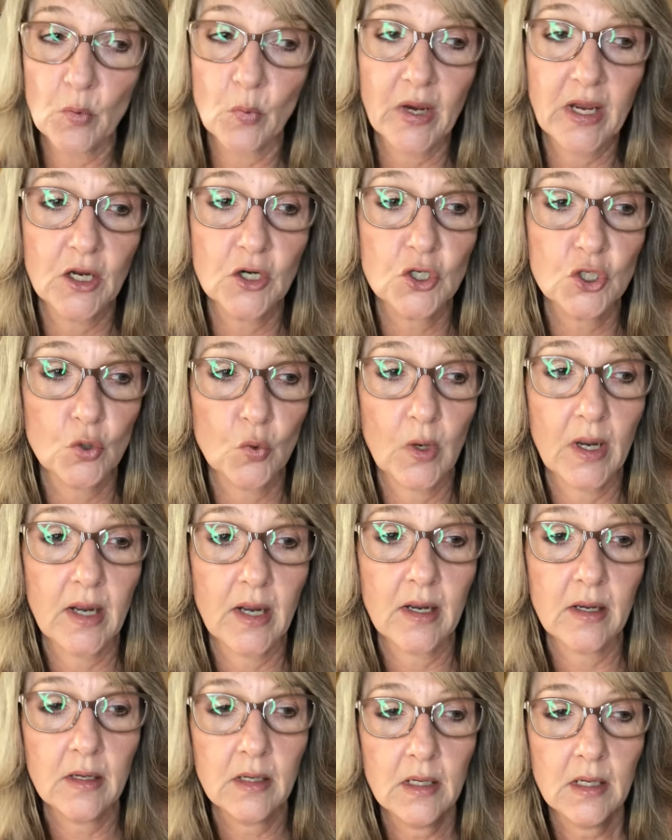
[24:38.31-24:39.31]
We can do
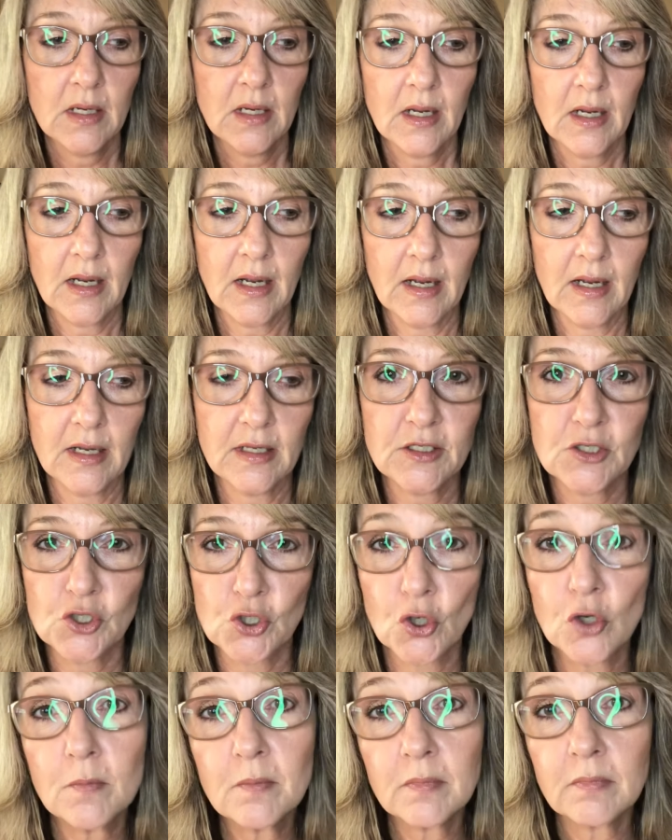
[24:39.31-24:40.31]
a
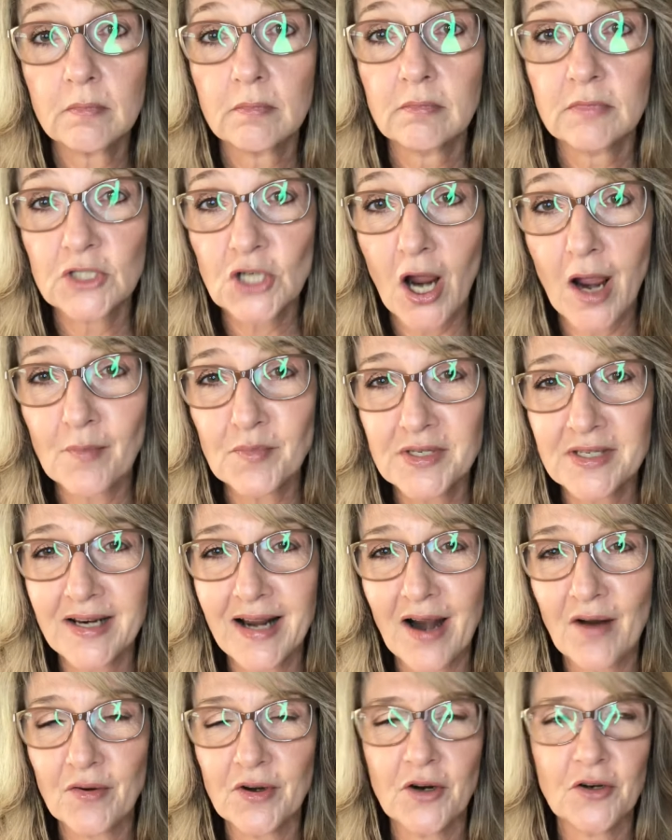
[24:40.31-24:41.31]
Zoom type
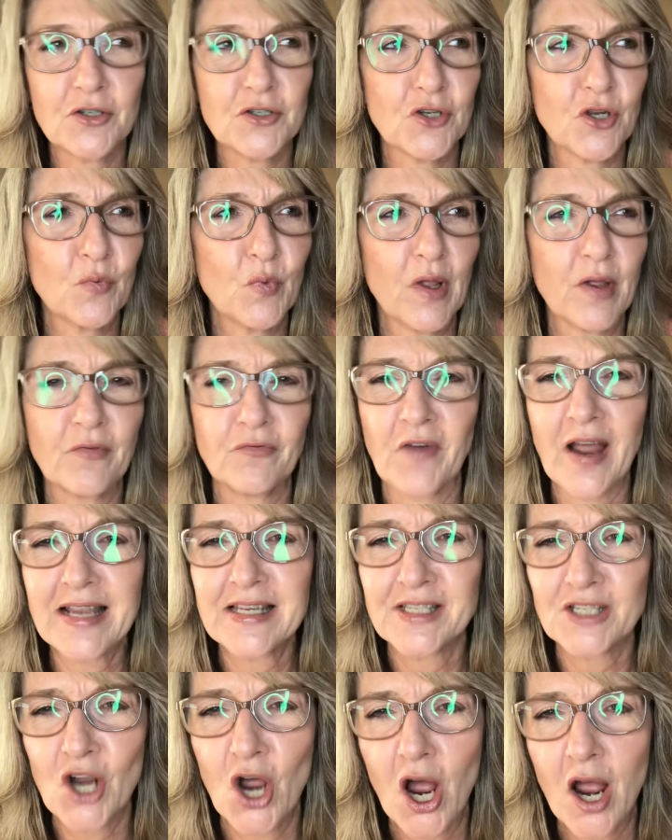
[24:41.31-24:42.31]
scenario, not a Zoom, a
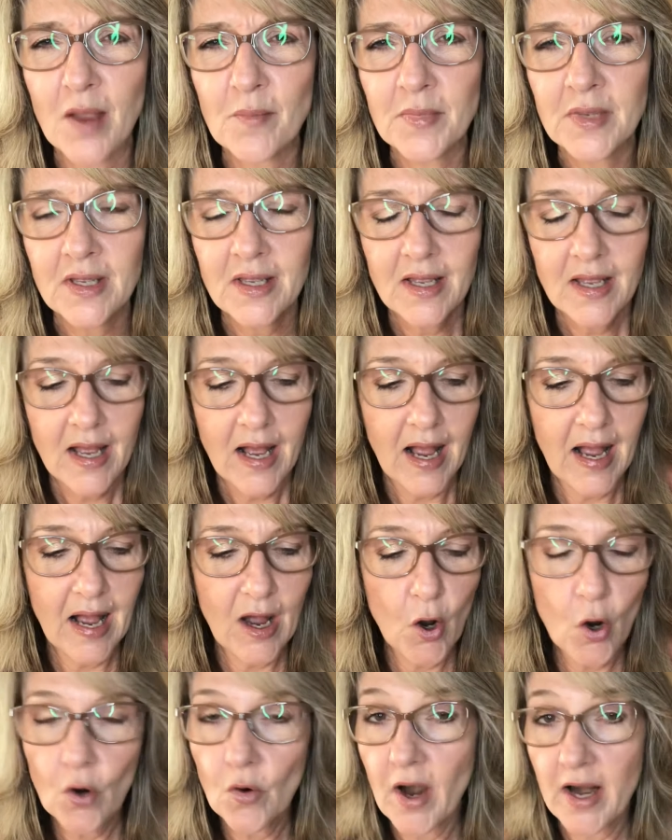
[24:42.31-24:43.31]
FaceTime,
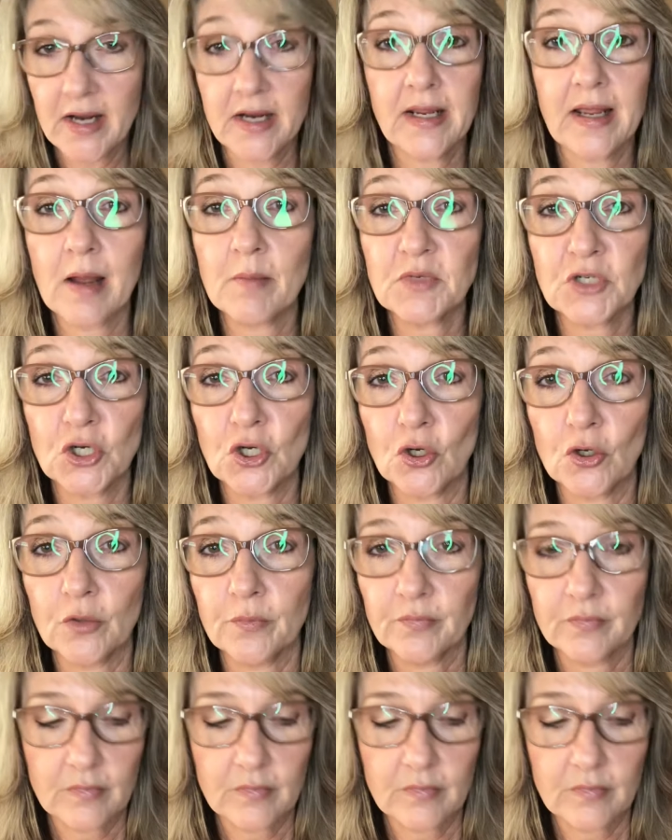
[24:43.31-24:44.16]
or I can come to you.